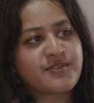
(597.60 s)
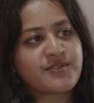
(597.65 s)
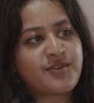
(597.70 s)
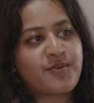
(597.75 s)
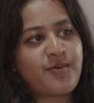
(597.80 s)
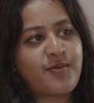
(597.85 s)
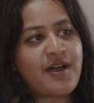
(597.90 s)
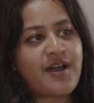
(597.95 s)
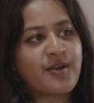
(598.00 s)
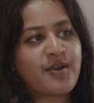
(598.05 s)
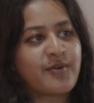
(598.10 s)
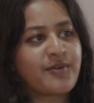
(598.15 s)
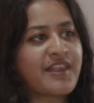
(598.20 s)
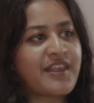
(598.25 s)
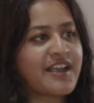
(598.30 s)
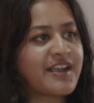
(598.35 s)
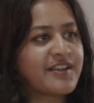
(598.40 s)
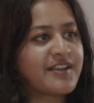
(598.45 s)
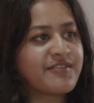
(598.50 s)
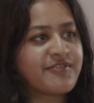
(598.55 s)
your work or
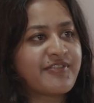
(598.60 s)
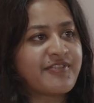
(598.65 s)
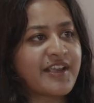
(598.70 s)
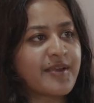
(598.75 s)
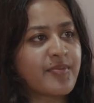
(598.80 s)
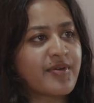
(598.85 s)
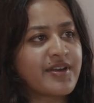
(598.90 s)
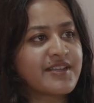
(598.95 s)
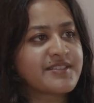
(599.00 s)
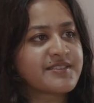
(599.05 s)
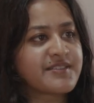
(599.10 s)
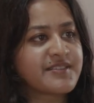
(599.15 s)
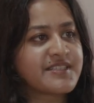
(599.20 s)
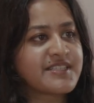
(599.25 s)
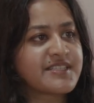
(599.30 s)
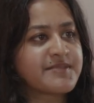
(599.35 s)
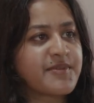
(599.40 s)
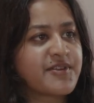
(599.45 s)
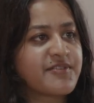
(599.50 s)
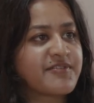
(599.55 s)
their kind of fingerprints on
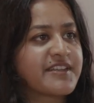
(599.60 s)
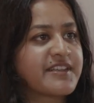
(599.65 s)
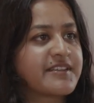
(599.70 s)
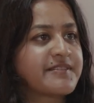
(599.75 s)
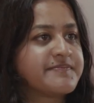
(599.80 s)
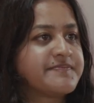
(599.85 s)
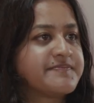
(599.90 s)
this movie?